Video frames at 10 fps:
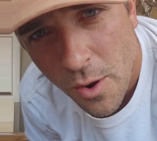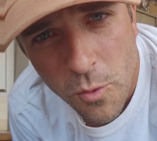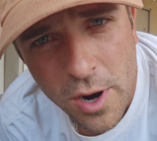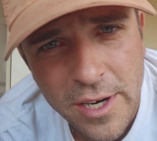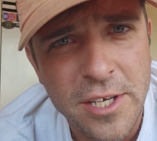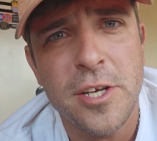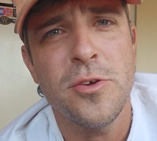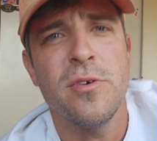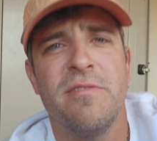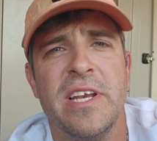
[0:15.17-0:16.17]
I wanted to
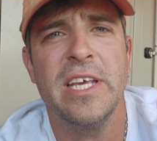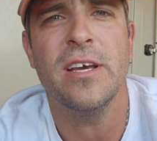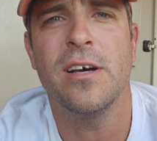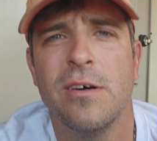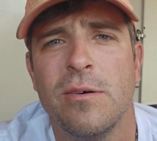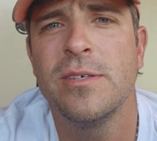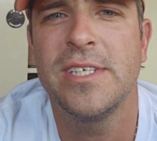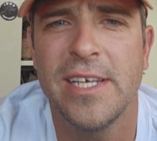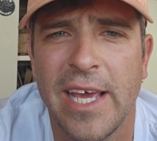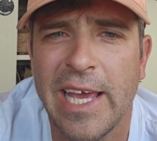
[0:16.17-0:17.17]
do a video
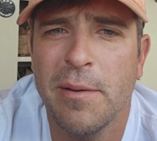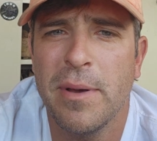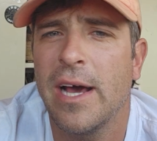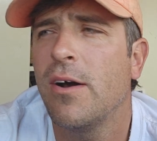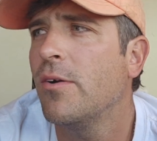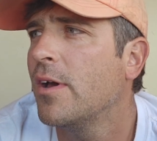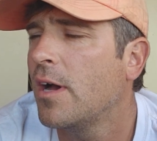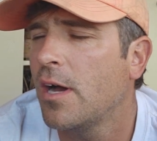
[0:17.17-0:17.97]
today about